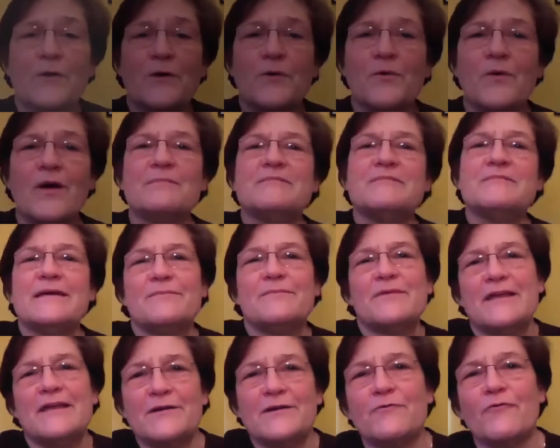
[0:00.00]
Hello, I'm
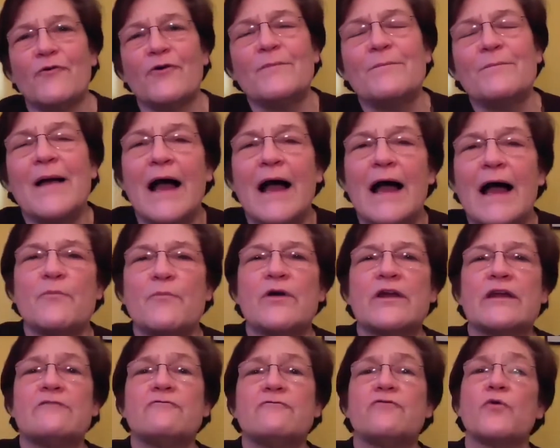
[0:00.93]
Debbie Ingram. I'm
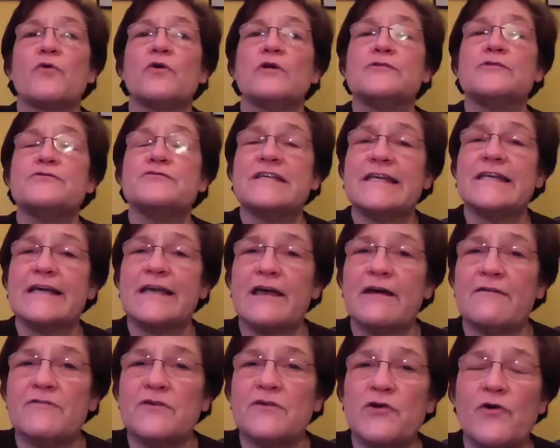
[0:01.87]
running for
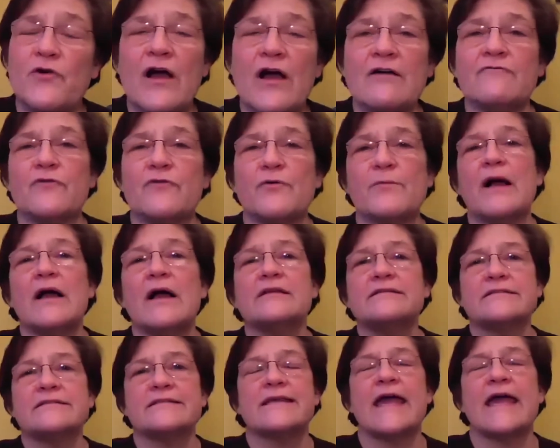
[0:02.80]
Lieutenant Governor of
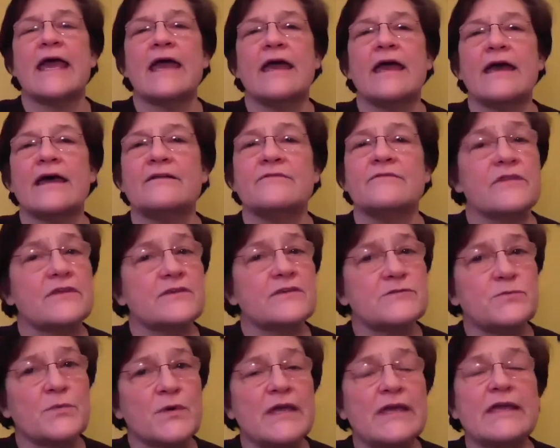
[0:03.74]
Vermont, and
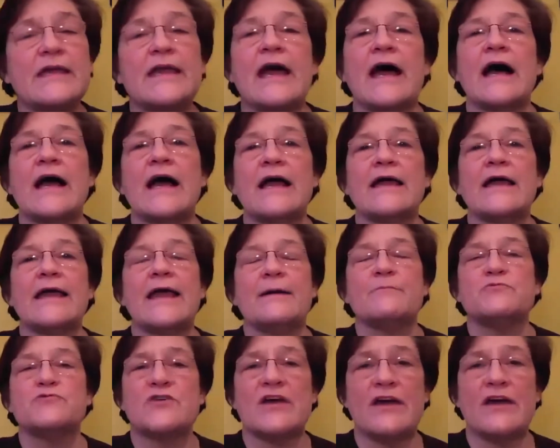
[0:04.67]
this week I
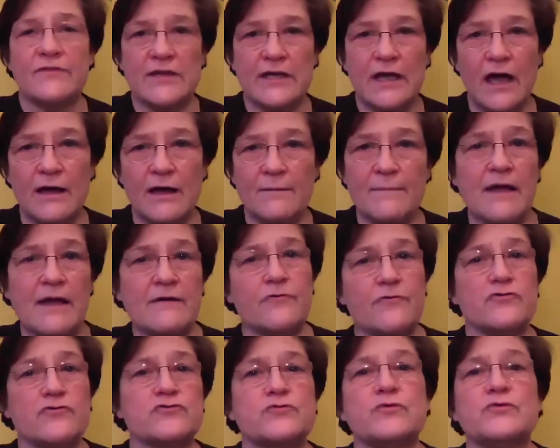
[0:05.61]
am traveling on my
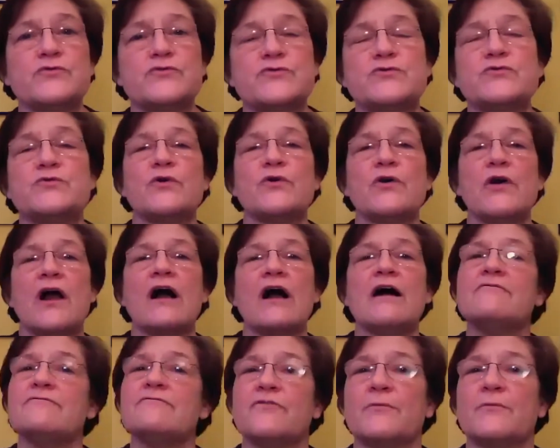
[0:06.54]
virtual tour
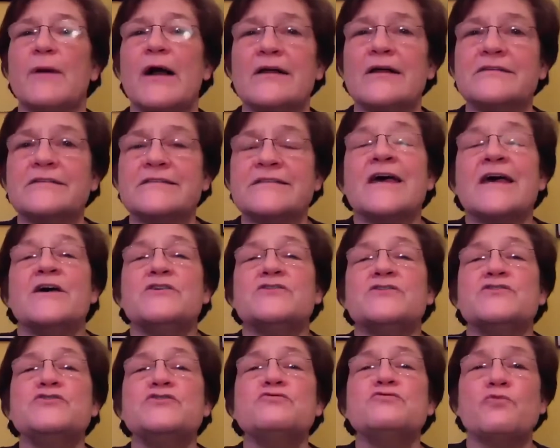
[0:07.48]
of Vermont
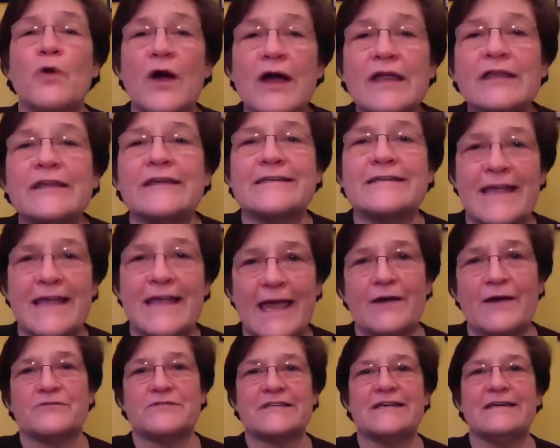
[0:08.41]
to Rutland
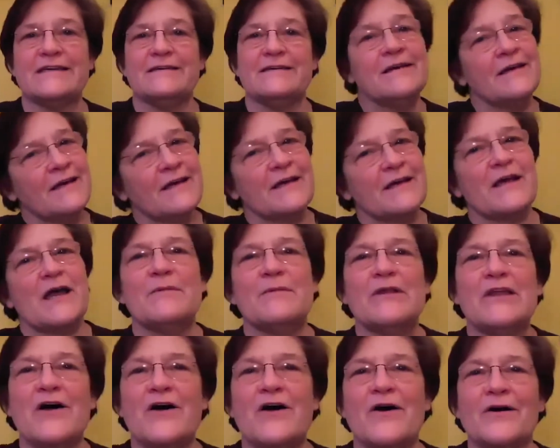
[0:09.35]
County.
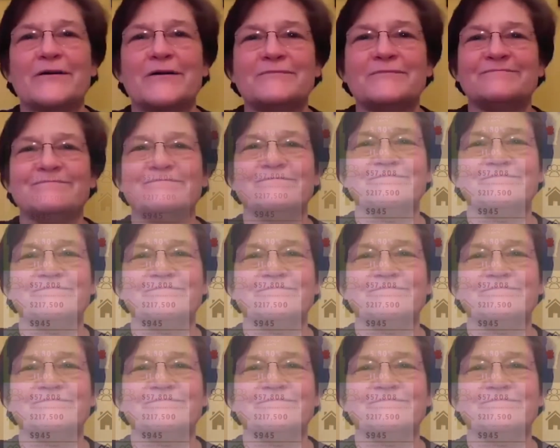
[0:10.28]
Come along.